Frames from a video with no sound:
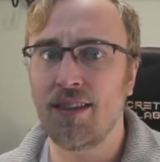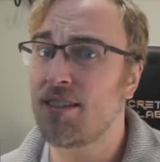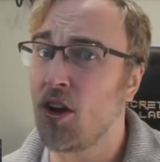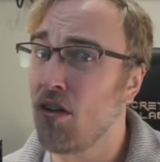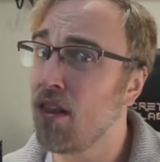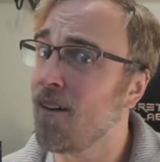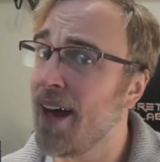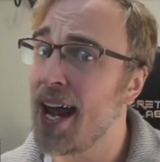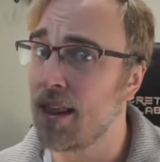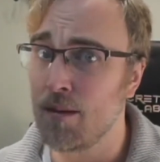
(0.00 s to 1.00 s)
they're a little
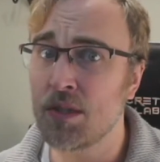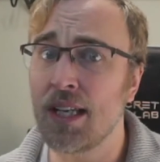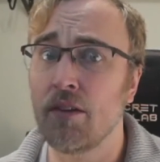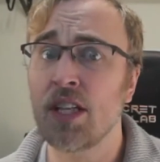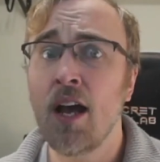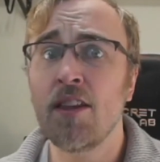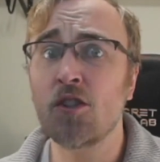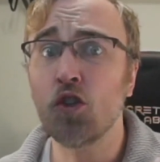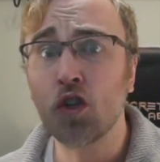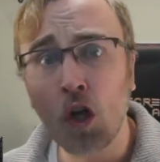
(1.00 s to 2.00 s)
ahead of themselves. This
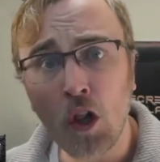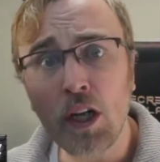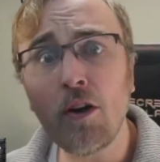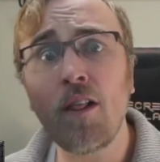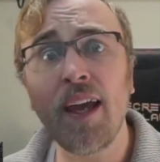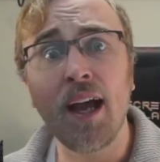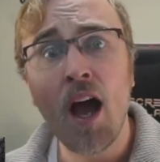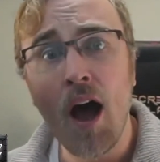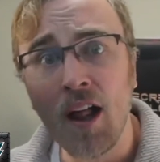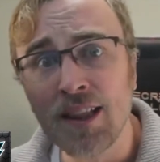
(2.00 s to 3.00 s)
is clearly
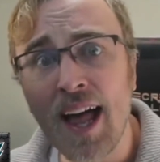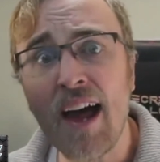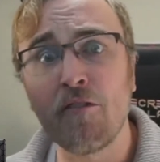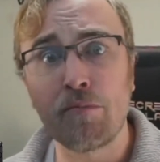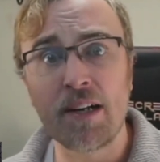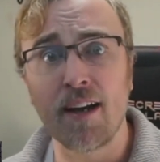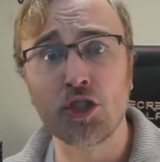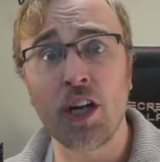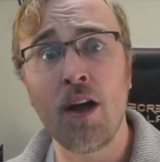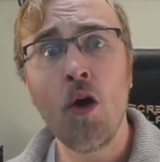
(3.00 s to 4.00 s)
a lot of
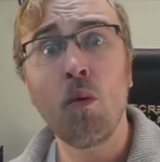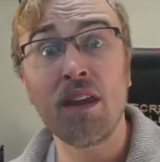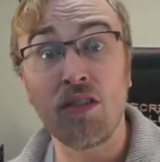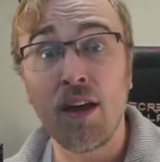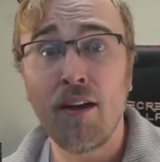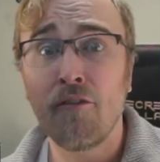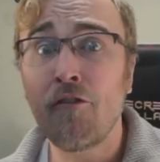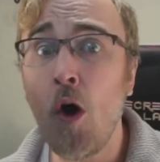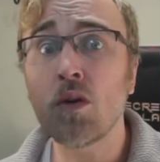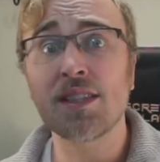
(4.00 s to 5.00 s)
production with
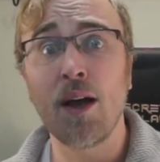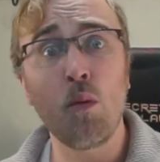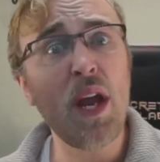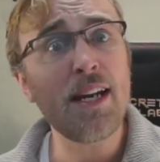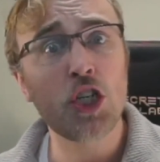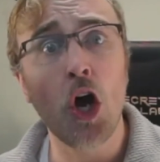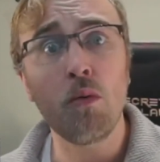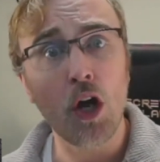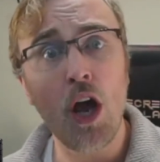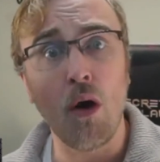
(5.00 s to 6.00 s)
folks that we
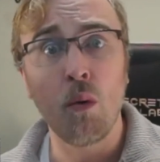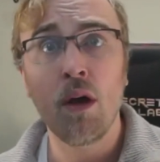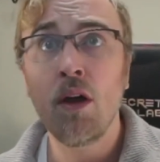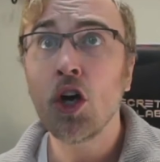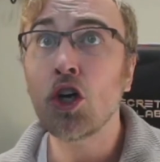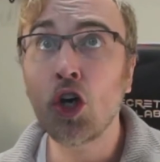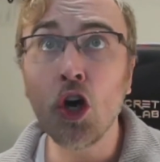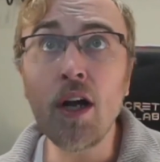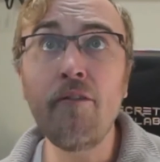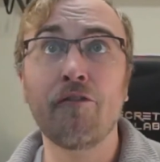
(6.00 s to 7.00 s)
don't know.
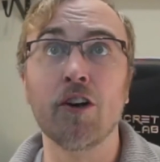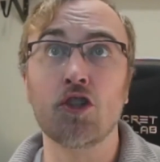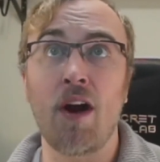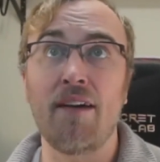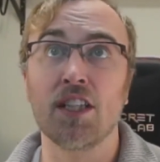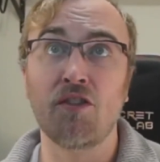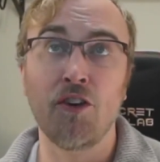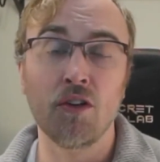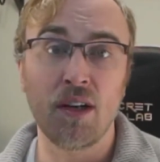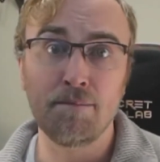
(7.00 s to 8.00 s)
Good for Travis
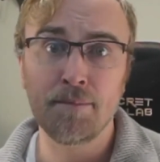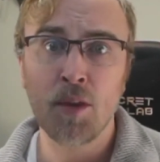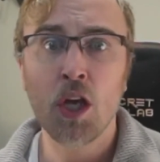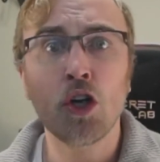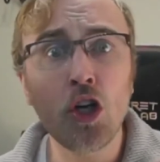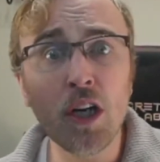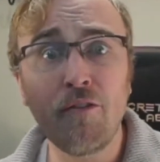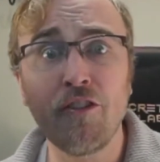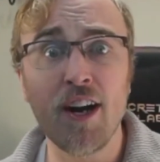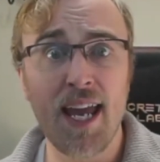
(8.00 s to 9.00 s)
Fulgham. Good
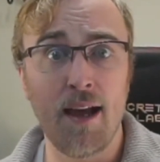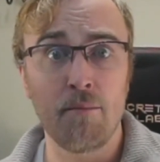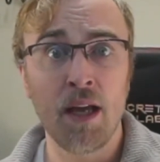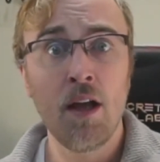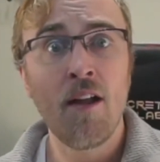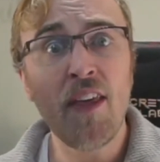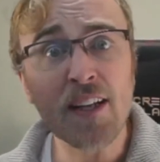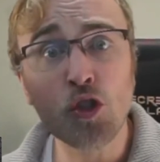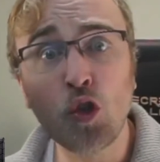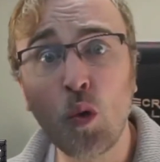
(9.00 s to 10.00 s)
for him.
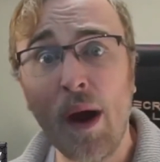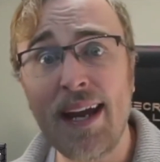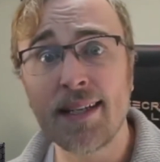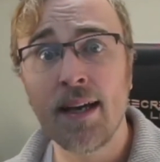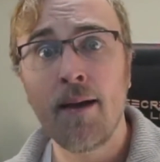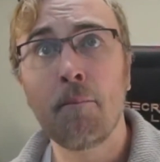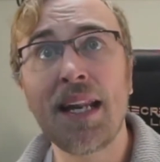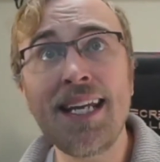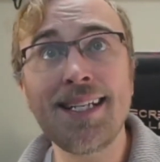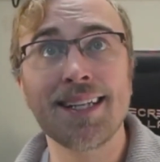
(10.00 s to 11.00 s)
That's great. But
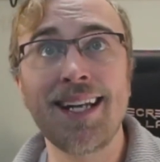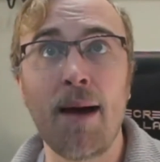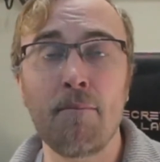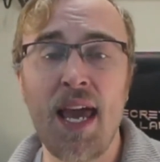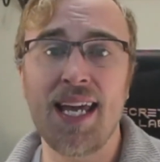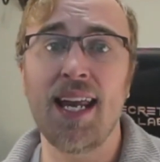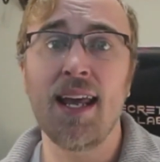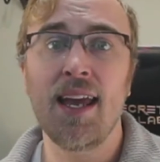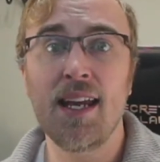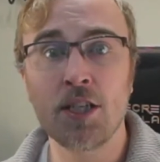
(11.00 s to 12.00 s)
he does not make it
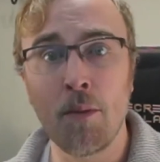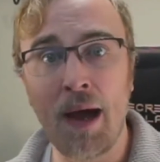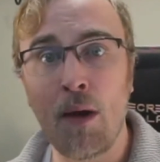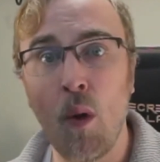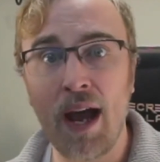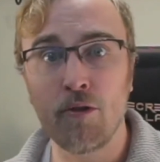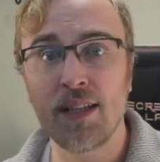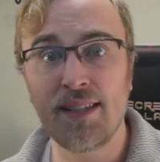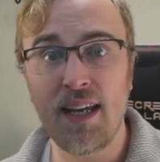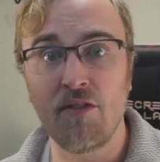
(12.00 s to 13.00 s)
into my wide
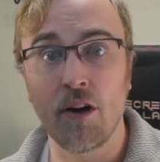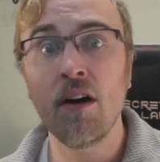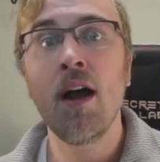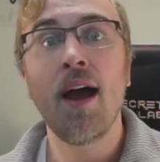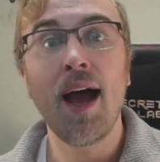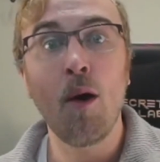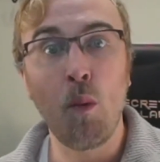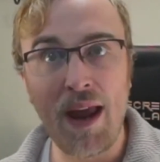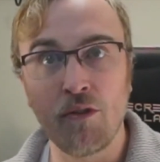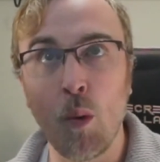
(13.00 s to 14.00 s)
receiver
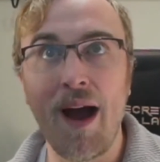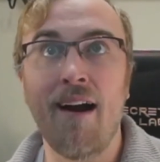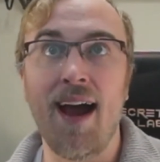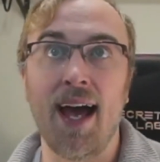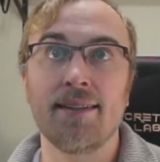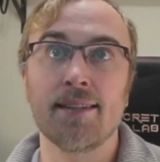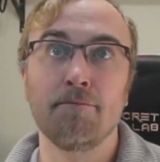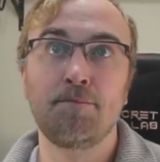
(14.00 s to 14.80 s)
waiver wire ads.